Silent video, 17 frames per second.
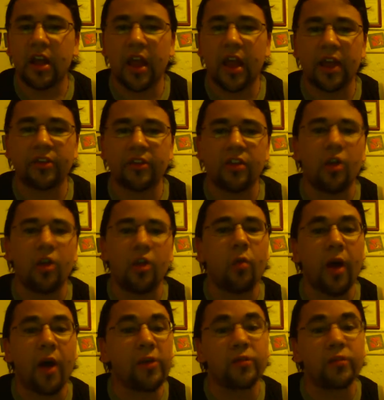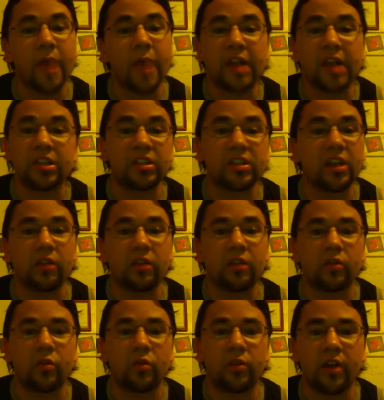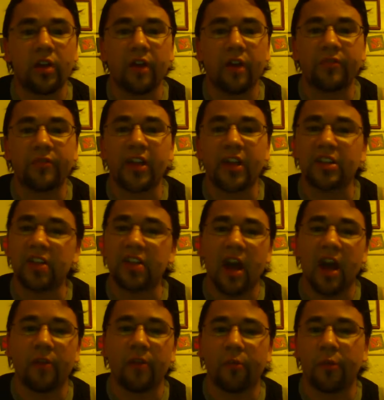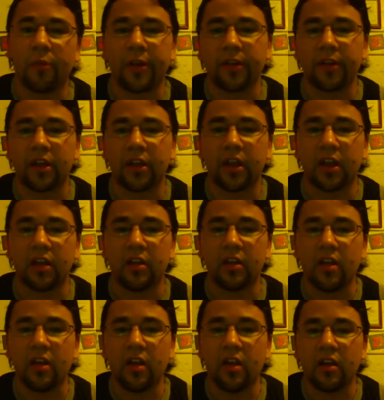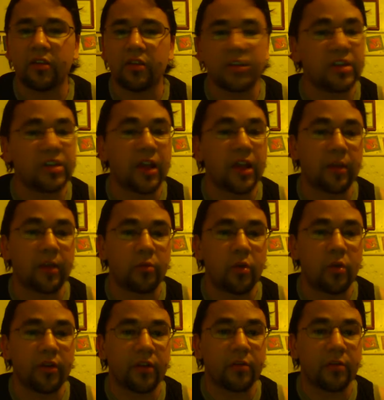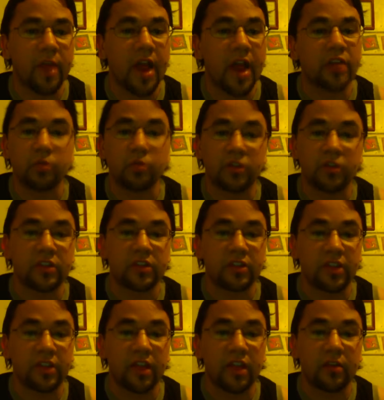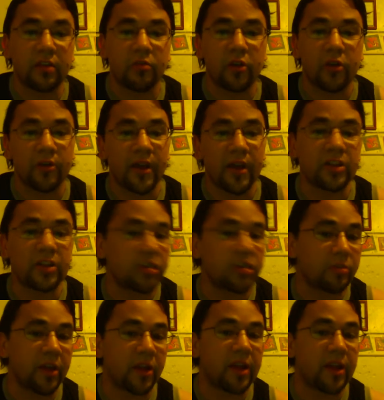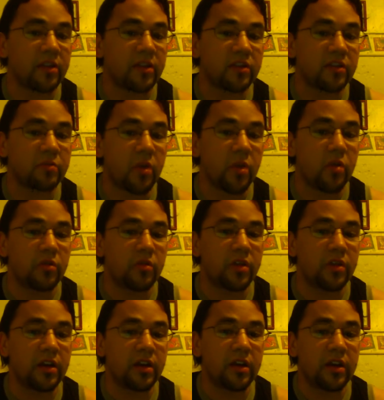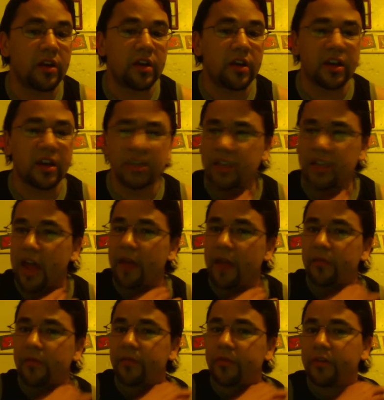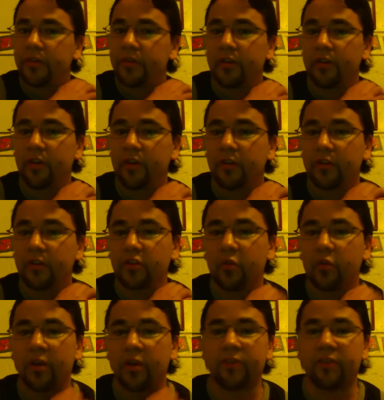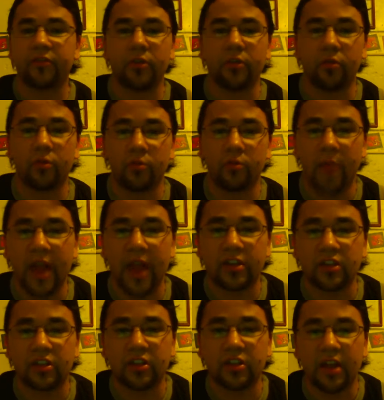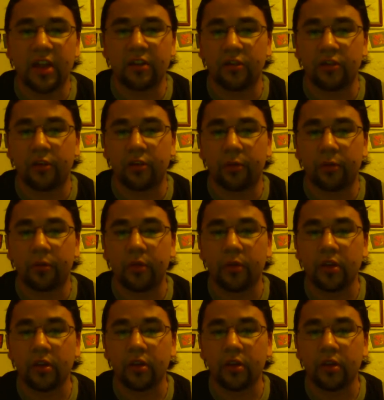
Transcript: And while those matches sound cool enough, that's not really the selling point of the match. What's the selling point of actually playing this mode is that, there's quite a few matches that you do,